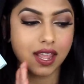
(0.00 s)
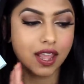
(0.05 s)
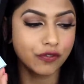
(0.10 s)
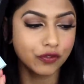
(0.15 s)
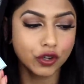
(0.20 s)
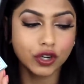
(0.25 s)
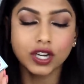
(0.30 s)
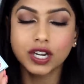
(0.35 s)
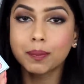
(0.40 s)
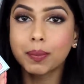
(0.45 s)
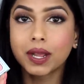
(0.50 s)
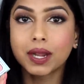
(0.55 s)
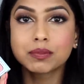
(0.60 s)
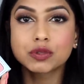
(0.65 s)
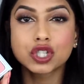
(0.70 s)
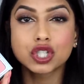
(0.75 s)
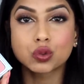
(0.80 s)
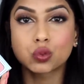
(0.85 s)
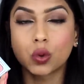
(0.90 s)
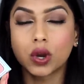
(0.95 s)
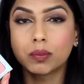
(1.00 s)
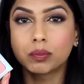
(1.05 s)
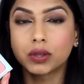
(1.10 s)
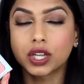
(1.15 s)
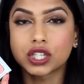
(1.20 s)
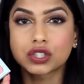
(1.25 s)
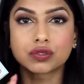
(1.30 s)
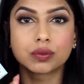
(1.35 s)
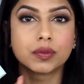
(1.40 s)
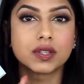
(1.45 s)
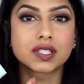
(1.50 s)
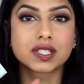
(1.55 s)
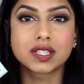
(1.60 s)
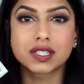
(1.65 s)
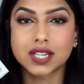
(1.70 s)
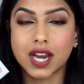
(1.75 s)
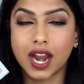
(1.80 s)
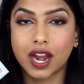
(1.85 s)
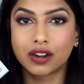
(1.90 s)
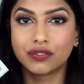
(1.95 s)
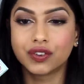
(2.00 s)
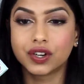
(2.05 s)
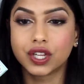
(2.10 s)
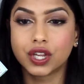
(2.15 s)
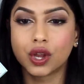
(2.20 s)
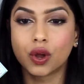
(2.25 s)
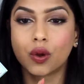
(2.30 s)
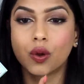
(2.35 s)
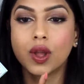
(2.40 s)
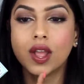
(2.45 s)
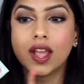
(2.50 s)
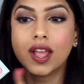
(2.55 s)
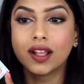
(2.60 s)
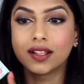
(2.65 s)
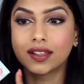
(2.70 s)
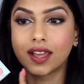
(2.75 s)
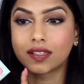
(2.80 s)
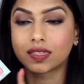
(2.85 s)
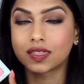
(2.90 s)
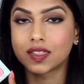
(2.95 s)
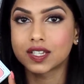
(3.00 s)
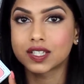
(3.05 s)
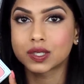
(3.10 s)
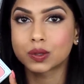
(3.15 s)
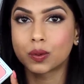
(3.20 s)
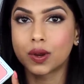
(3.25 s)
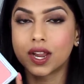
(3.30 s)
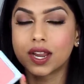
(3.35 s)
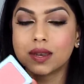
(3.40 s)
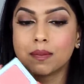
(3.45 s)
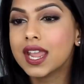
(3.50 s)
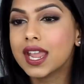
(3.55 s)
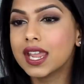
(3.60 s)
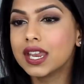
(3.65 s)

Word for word: if you're going to pick up just one blush from this entire video, get this one.